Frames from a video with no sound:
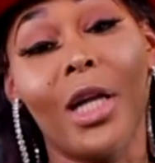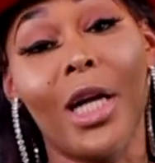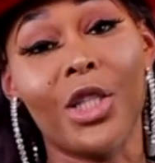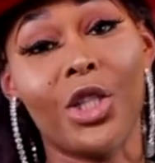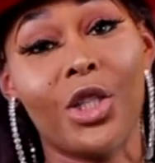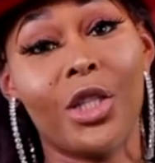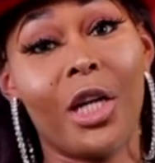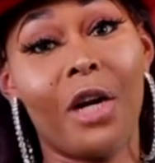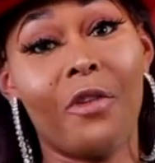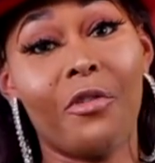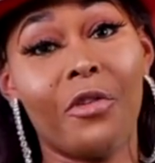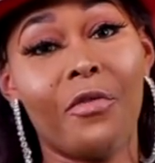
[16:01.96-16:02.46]

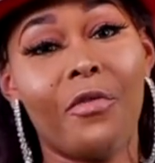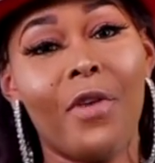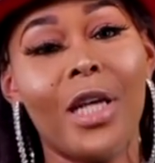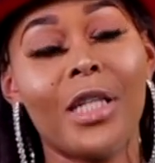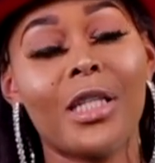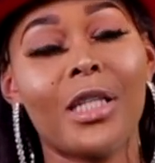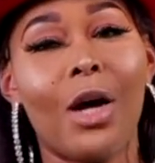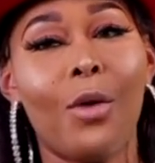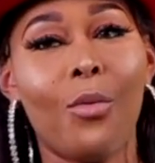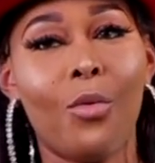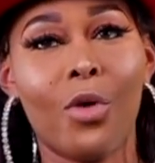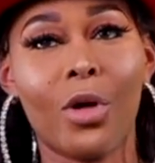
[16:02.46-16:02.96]
Legendary
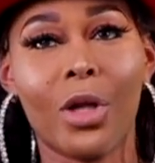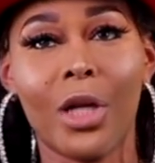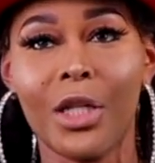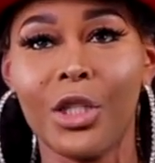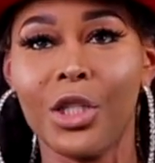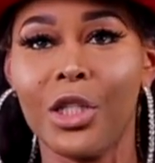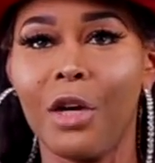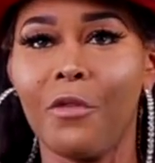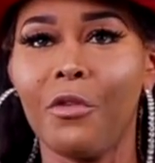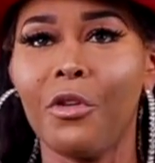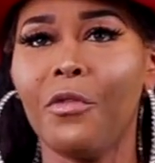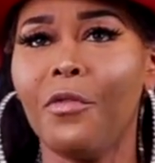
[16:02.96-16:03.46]
Face, I walked
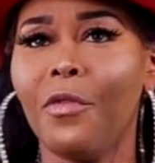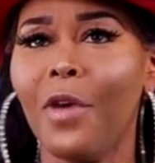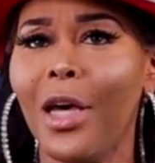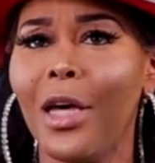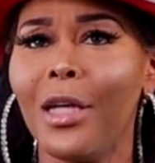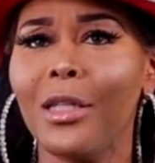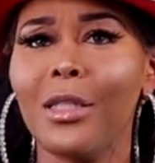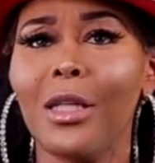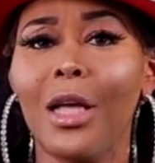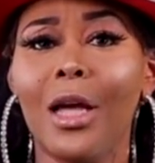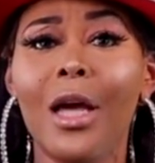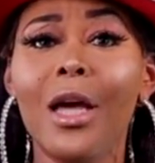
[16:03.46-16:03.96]
Legendary
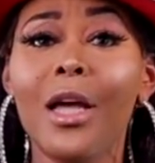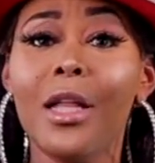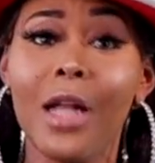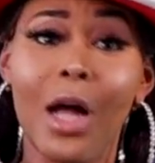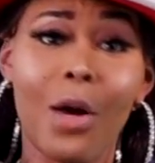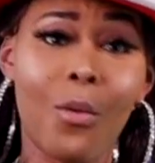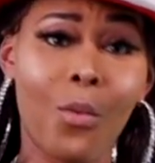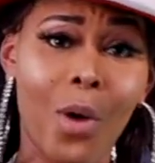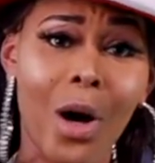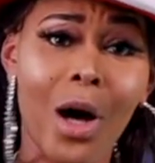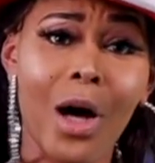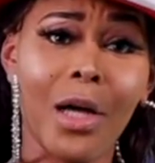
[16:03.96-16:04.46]
Face, and
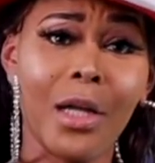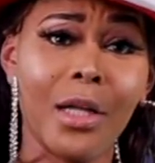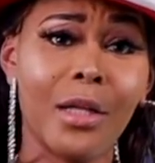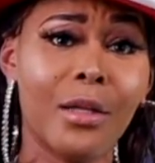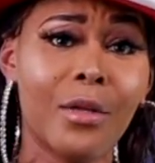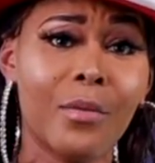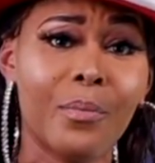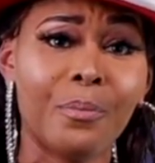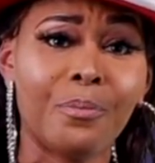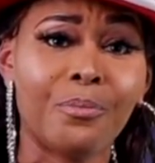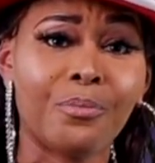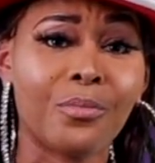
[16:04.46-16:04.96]
I
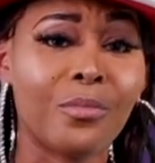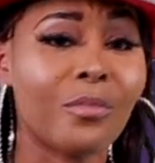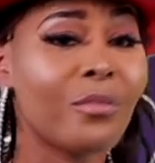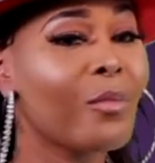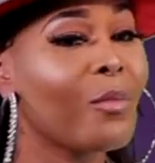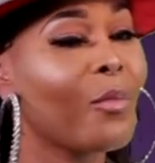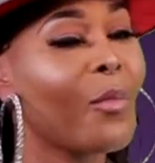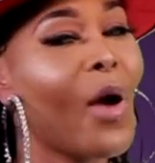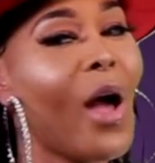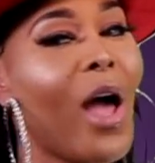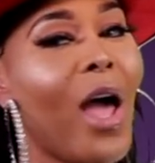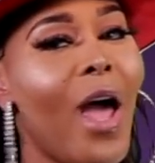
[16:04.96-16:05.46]
won.
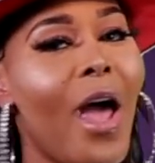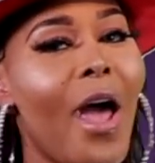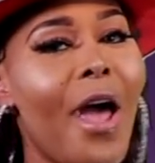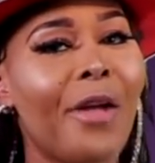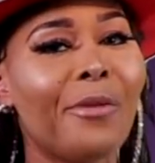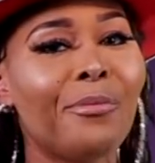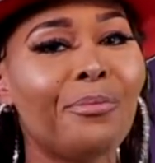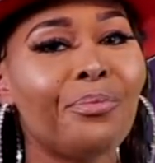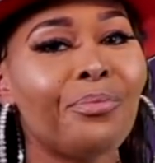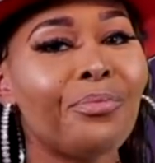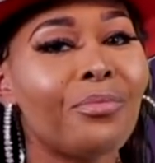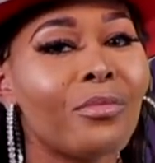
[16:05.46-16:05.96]

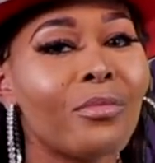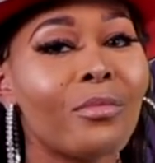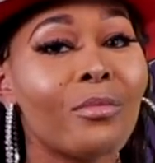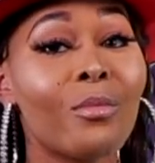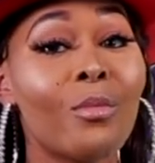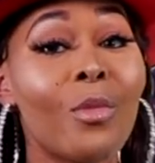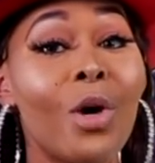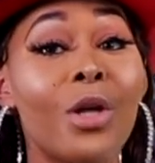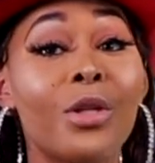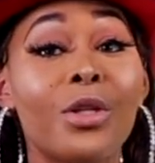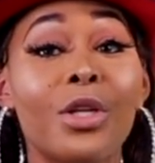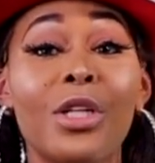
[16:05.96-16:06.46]
And
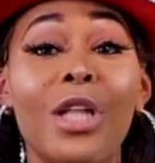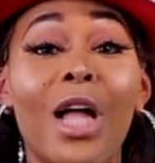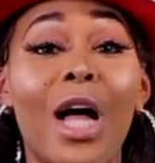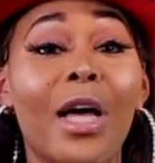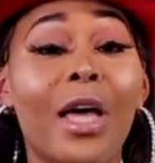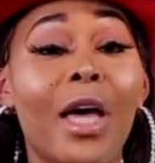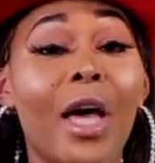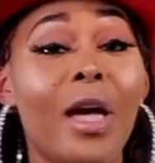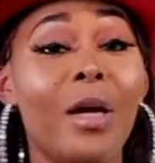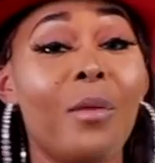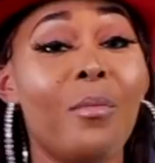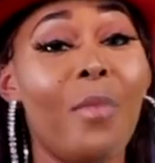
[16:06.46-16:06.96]
then I
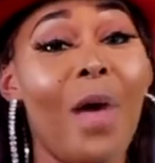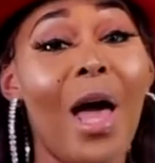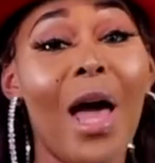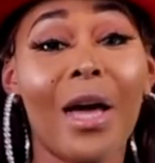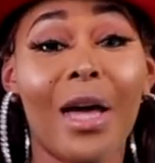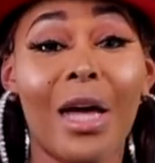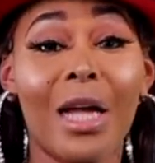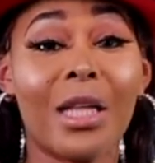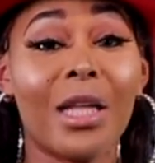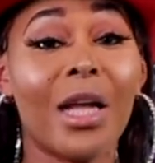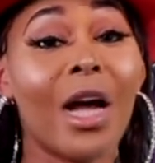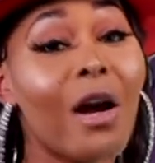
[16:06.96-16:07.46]
came back
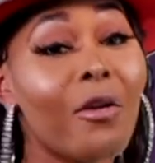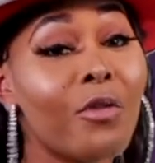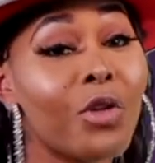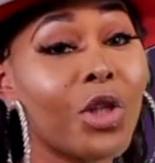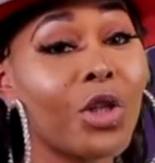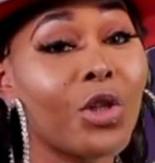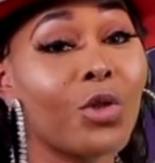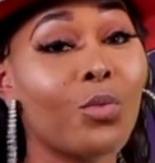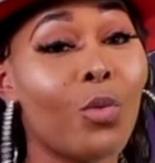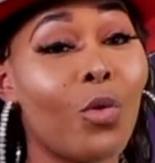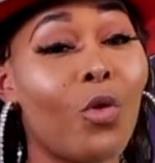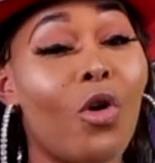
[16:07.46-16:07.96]
at the
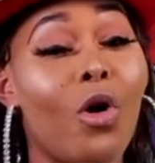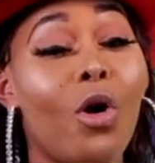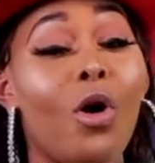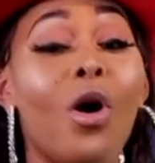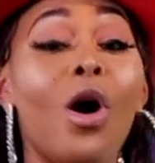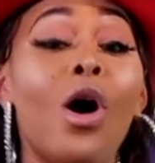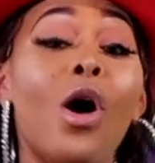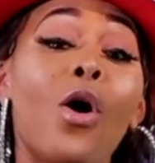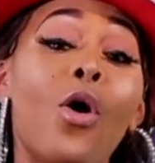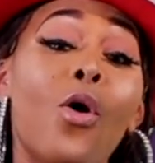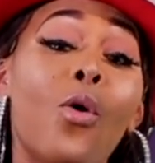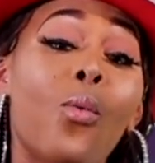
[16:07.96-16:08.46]
Heritage
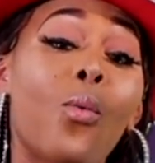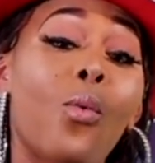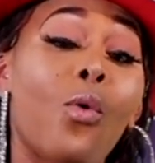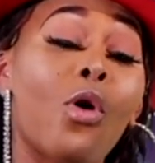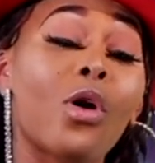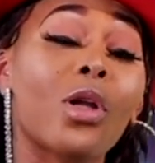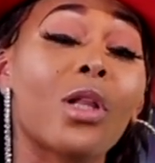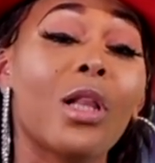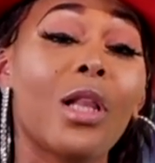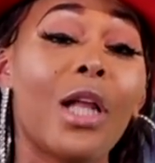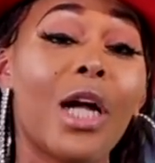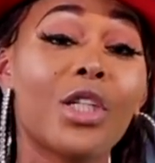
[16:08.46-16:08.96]
Ball,
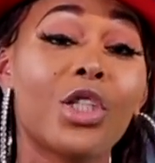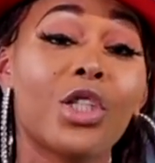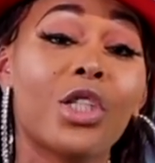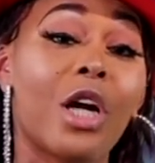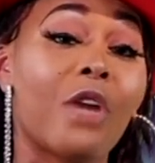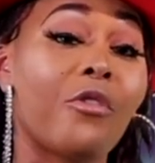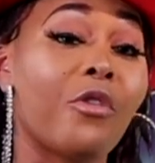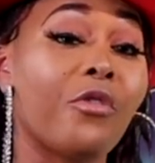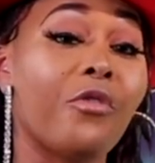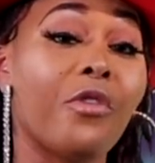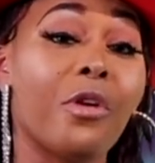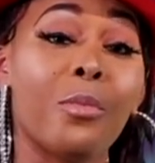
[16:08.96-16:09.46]
walked
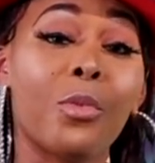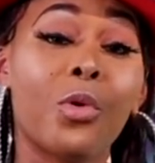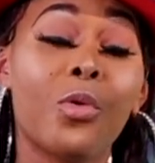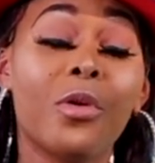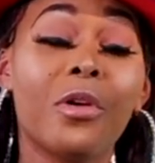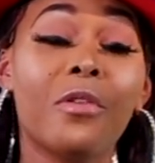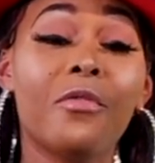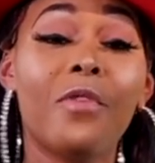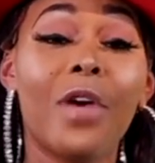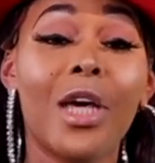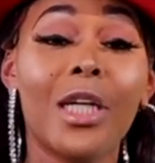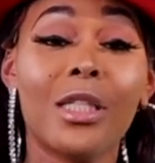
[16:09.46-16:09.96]
Legendary Femme
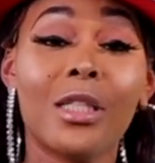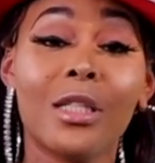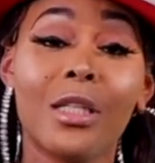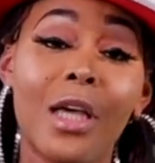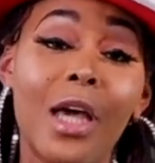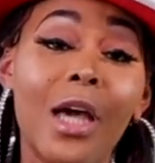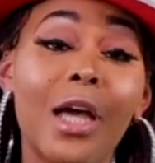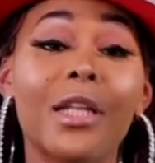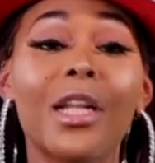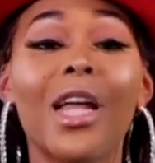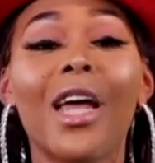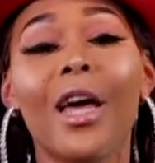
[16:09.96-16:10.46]
Queen Face
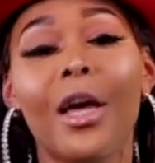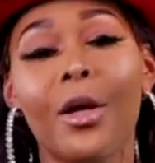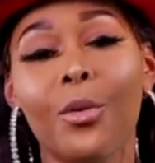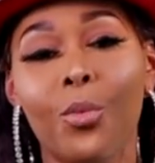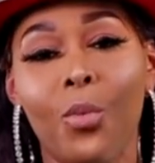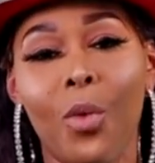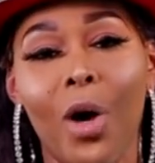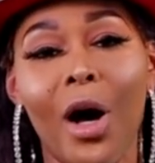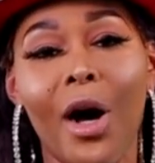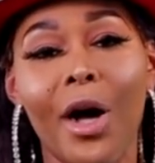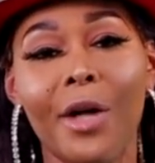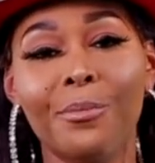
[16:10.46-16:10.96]
again, and
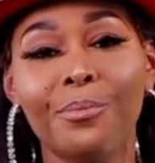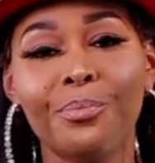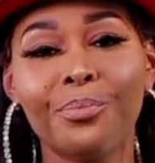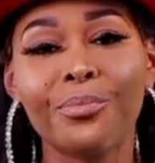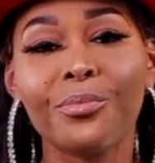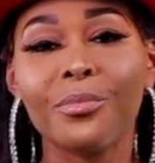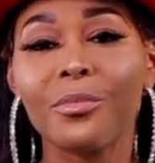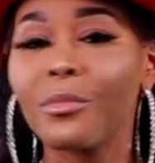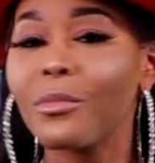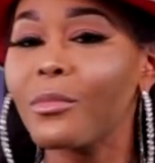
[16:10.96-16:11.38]
won.